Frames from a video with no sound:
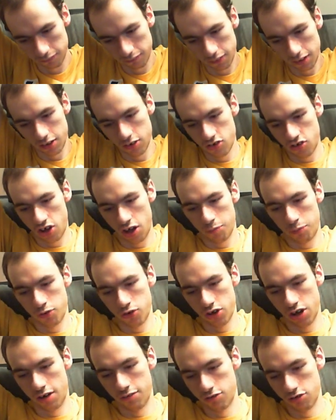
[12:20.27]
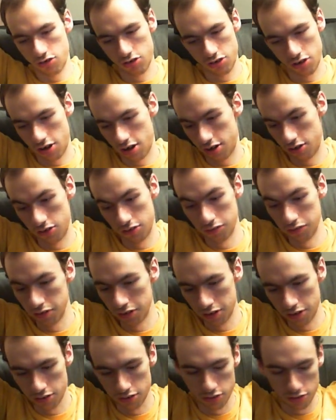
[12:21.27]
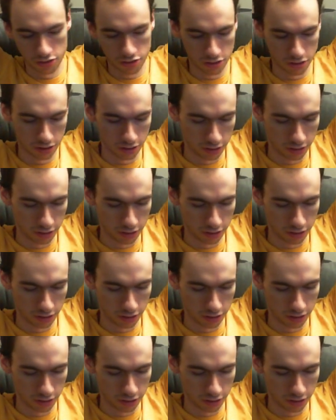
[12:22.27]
samples that I've just gotten over the years.